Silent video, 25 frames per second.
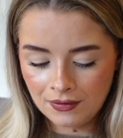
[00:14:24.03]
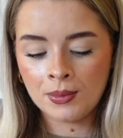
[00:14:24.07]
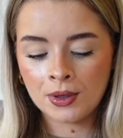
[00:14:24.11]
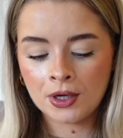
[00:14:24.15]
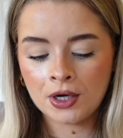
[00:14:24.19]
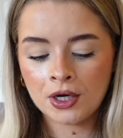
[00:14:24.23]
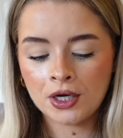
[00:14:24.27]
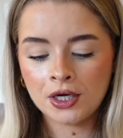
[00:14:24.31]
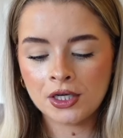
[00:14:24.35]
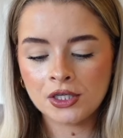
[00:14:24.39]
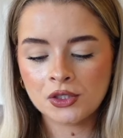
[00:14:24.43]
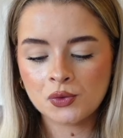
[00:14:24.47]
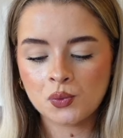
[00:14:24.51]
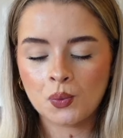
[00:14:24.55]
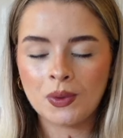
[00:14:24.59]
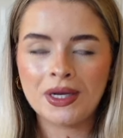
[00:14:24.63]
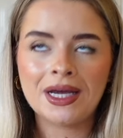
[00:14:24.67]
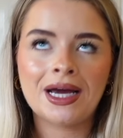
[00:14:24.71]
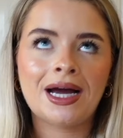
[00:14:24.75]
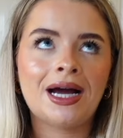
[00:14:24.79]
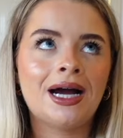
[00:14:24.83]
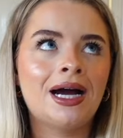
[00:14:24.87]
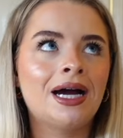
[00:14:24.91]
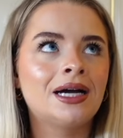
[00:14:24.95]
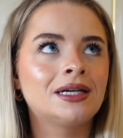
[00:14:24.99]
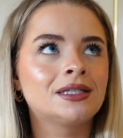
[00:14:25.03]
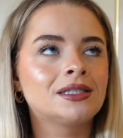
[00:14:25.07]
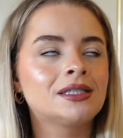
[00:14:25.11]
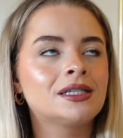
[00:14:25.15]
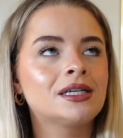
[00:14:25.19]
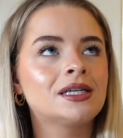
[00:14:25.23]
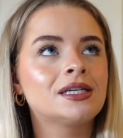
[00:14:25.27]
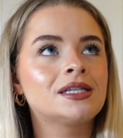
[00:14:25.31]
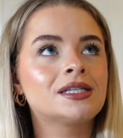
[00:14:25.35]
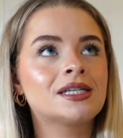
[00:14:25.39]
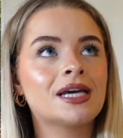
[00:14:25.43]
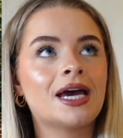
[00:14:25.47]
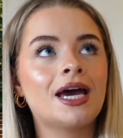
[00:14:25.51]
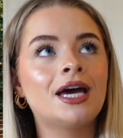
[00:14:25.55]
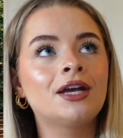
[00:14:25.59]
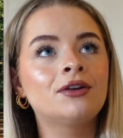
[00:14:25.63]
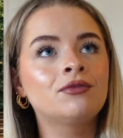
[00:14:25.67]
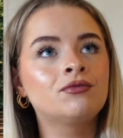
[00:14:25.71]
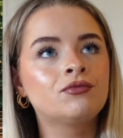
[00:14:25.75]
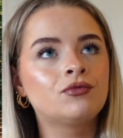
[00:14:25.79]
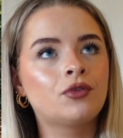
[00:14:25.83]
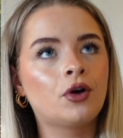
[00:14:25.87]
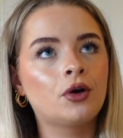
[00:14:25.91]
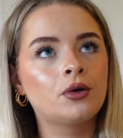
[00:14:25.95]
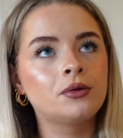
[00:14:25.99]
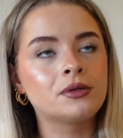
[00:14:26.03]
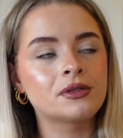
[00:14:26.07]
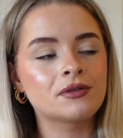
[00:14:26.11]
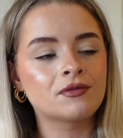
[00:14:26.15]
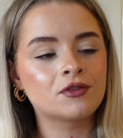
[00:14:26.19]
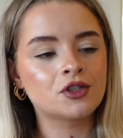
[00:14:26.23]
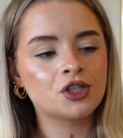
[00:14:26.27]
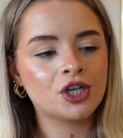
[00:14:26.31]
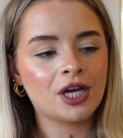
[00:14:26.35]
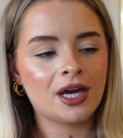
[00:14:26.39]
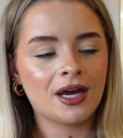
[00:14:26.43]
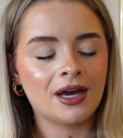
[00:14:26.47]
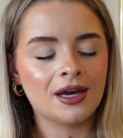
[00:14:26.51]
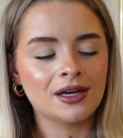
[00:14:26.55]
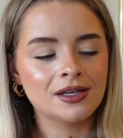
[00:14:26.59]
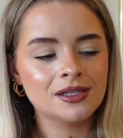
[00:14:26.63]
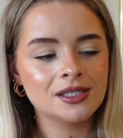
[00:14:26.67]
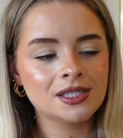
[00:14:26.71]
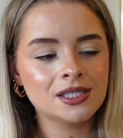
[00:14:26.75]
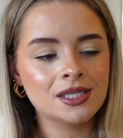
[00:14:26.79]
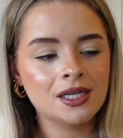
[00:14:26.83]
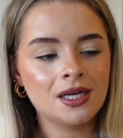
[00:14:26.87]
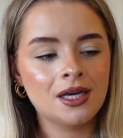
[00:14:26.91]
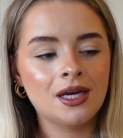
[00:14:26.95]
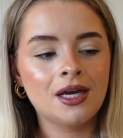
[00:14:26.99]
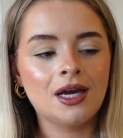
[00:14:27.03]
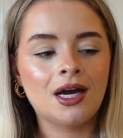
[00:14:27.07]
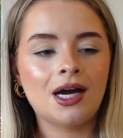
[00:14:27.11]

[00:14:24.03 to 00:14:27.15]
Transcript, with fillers: because we had ten rows of chairs,